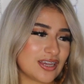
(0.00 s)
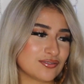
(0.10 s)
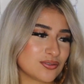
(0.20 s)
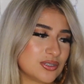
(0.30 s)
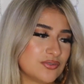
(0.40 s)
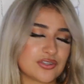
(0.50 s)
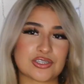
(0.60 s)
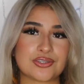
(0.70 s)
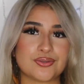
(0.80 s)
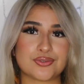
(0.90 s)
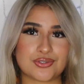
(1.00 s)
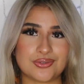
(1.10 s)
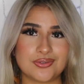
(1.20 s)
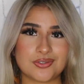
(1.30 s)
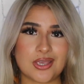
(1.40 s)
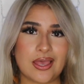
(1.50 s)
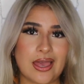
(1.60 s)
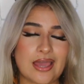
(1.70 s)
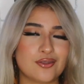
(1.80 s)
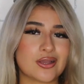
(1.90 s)
have so many freaking cute shoes,
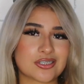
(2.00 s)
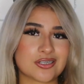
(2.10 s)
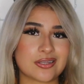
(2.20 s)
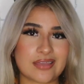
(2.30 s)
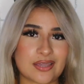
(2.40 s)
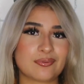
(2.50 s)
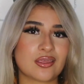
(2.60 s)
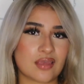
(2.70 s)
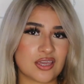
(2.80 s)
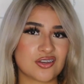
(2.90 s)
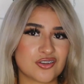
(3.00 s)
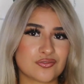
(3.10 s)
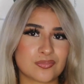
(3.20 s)
and you guys are gonna thank me later for